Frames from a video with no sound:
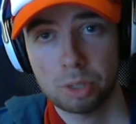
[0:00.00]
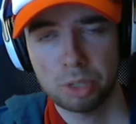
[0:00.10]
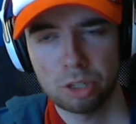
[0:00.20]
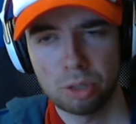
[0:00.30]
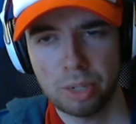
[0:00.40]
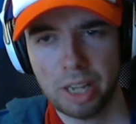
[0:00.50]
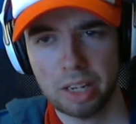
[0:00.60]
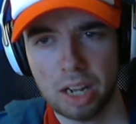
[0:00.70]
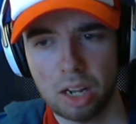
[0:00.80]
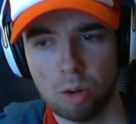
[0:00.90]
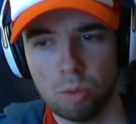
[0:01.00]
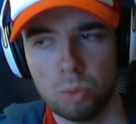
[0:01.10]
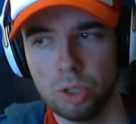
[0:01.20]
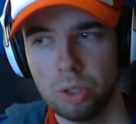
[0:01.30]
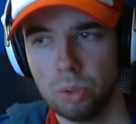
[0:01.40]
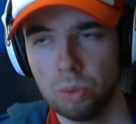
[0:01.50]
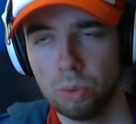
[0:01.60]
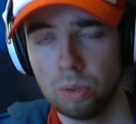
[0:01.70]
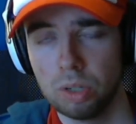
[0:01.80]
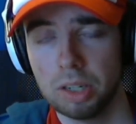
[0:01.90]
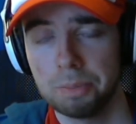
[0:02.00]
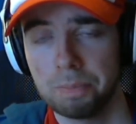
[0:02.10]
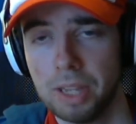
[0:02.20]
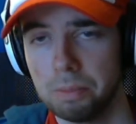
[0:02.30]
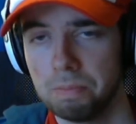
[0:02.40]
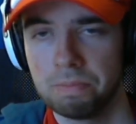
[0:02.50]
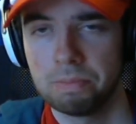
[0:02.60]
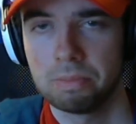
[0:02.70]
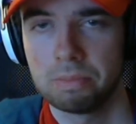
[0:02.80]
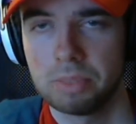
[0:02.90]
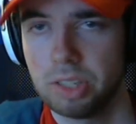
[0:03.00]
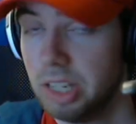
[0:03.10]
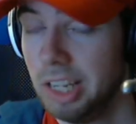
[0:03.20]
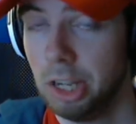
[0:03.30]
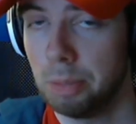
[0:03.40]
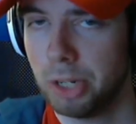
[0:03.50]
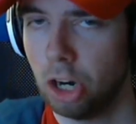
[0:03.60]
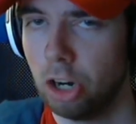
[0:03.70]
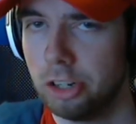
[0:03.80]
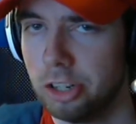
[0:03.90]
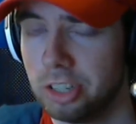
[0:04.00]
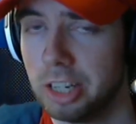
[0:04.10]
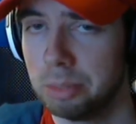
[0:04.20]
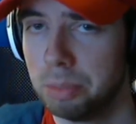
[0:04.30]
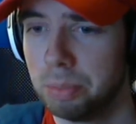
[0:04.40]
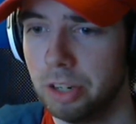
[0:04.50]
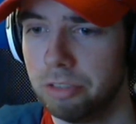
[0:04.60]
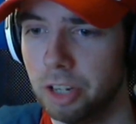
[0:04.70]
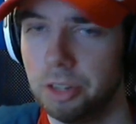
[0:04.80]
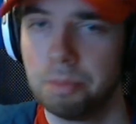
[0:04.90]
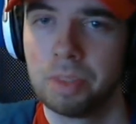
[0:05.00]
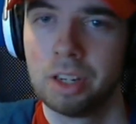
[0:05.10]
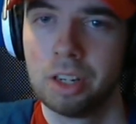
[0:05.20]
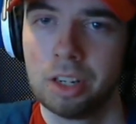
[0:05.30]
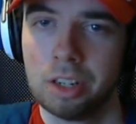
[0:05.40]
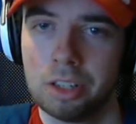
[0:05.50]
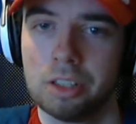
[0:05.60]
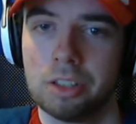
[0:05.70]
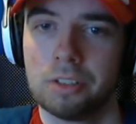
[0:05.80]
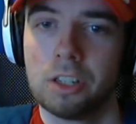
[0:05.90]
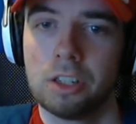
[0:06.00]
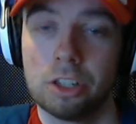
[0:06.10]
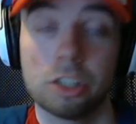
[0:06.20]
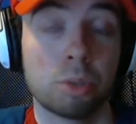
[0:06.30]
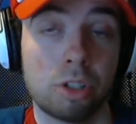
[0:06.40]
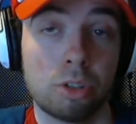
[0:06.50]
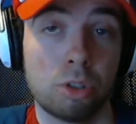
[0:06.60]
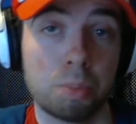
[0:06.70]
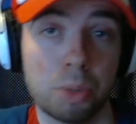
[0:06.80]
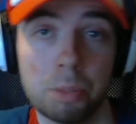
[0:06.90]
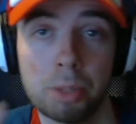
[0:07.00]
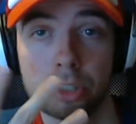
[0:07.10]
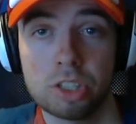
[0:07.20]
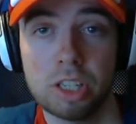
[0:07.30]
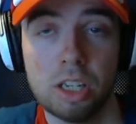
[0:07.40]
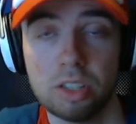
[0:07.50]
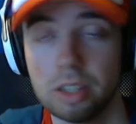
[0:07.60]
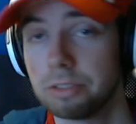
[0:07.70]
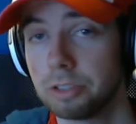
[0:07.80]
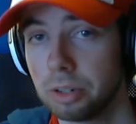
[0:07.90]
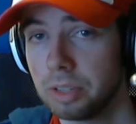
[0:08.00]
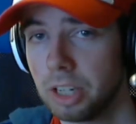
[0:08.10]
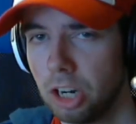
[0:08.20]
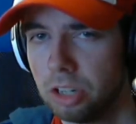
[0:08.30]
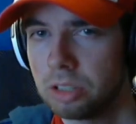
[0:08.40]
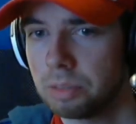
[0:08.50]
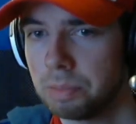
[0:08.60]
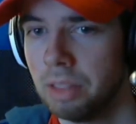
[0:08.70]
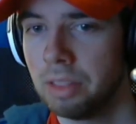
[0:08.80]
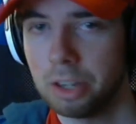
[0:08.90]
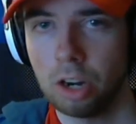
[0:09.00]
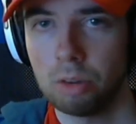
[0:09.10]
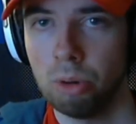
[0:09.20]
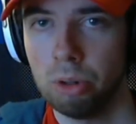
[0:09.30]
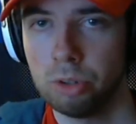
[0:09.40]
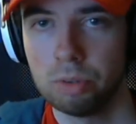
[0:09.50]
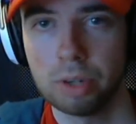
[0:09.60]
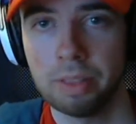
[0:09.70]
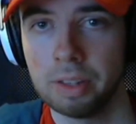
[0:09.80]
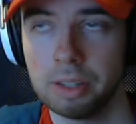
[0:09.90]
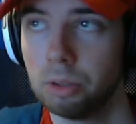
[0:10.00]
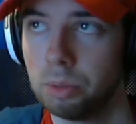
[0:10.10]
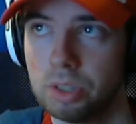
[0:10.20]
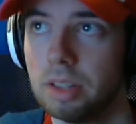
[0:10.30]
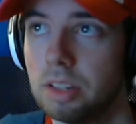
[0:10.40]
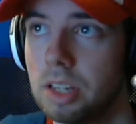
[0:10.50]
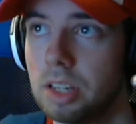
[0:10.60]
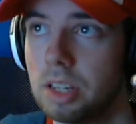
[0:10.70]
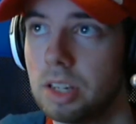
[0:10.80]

So we're going to look at how you uh, can sticky up a cart because that can be pretty fun. Because what you can do, you can put a bunch of stickies in front of the cart, and then the cart rolls over, and then they don't see the stickies.